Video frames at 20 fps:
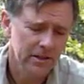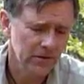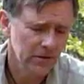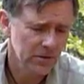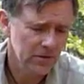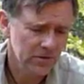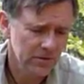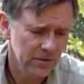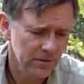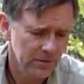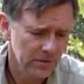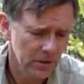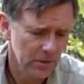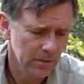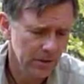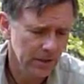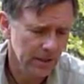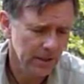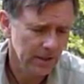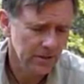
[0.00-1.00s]
I've used for so
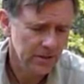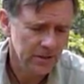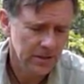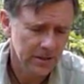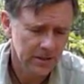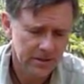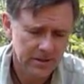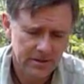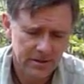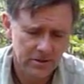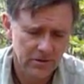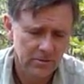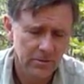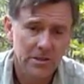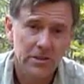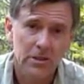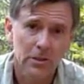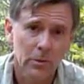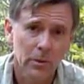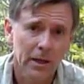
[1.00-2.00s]
many years and has served me
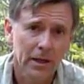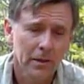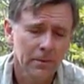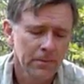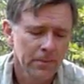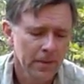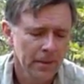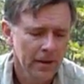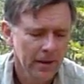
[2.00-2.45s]
so well,